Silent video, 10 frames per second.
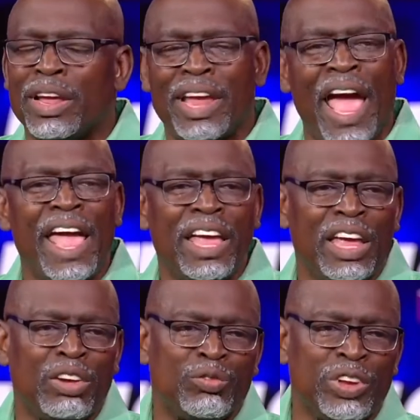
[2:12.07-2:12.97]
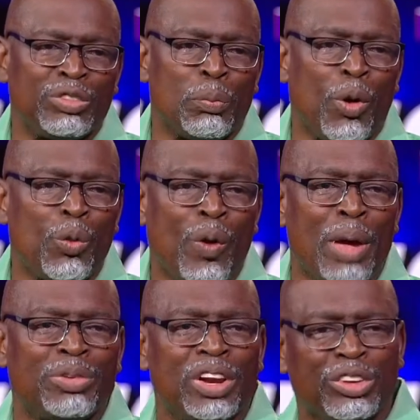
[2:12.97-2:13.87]
gang intervention
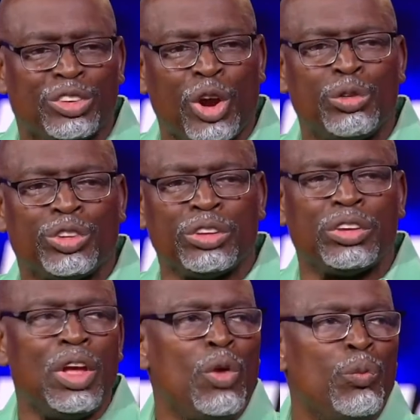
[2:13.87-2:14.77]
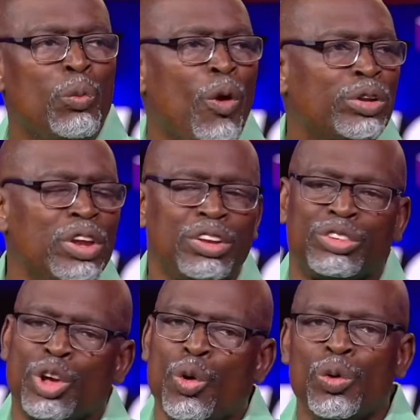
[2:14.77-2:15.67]
programs in the churches. We worked in the
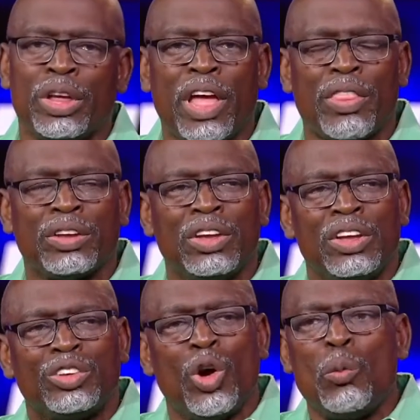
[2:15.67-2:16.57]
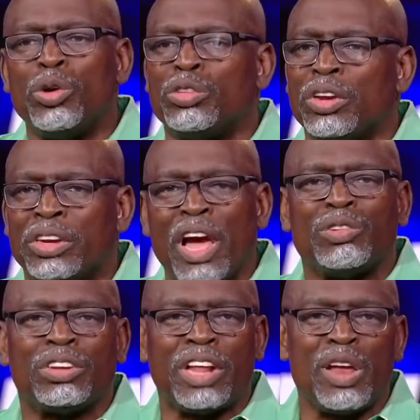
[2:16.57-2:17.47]
school together. So it was a
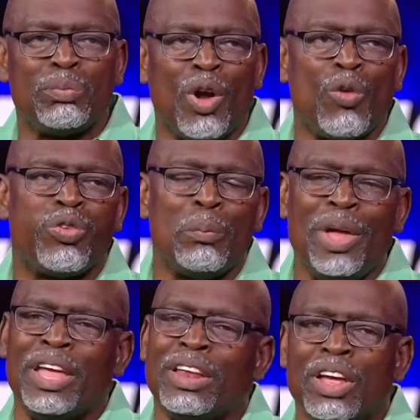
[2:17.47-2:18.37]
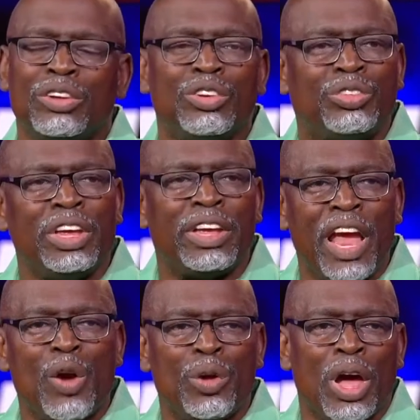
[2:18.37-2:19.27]
devastating blow for me to see
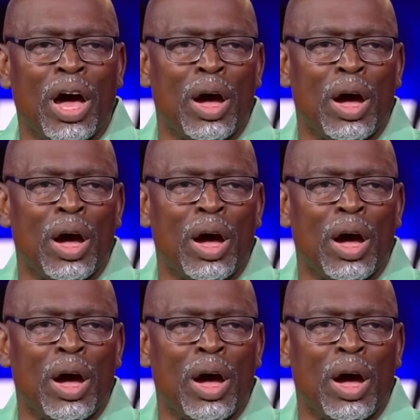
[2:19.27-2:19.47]
Gerry,